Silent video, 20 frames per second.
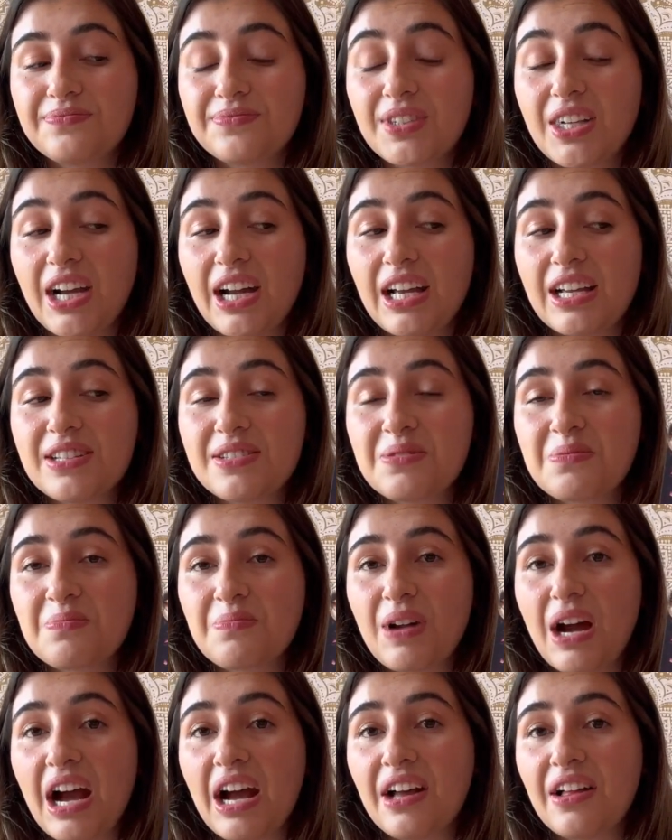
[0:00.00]
Guys,
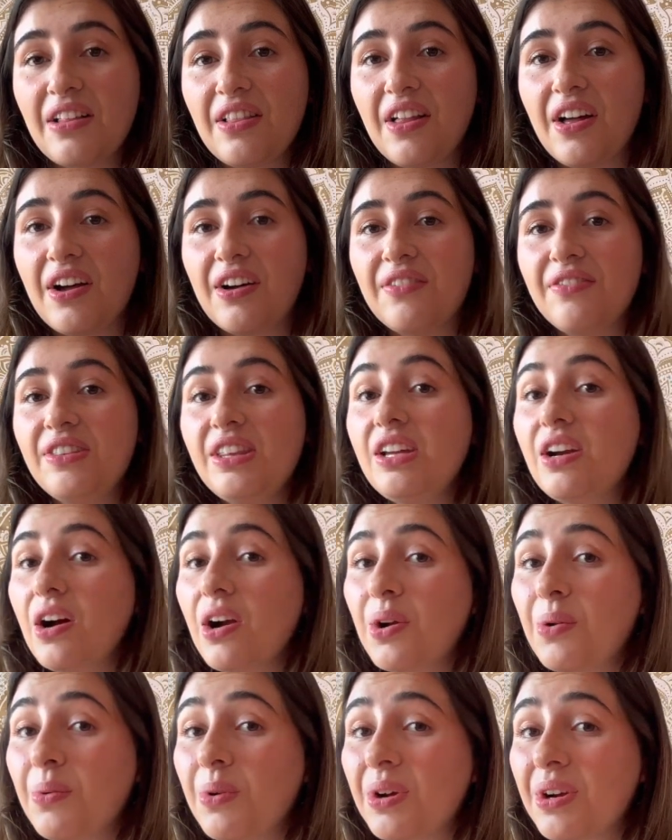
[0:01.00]
I love the
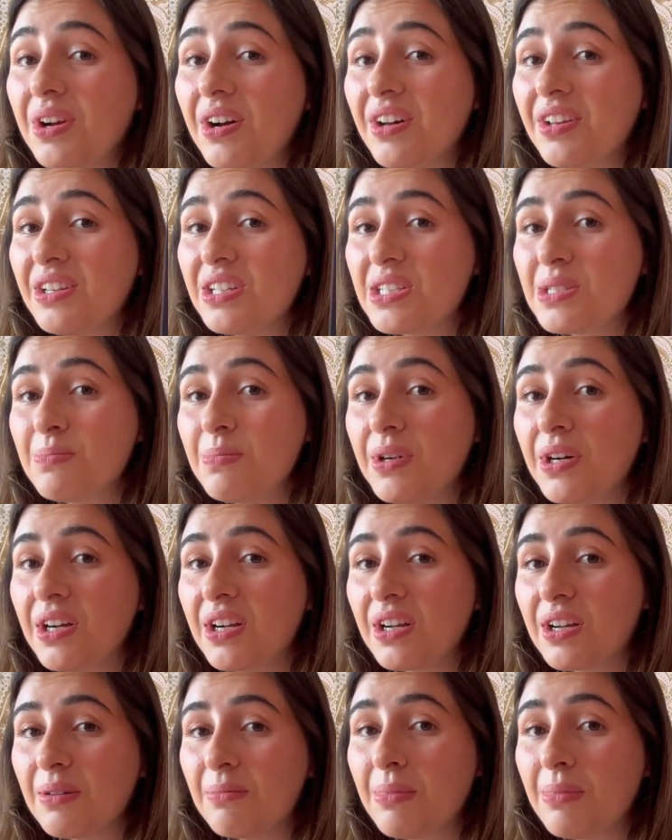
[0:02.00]
artwork on this book,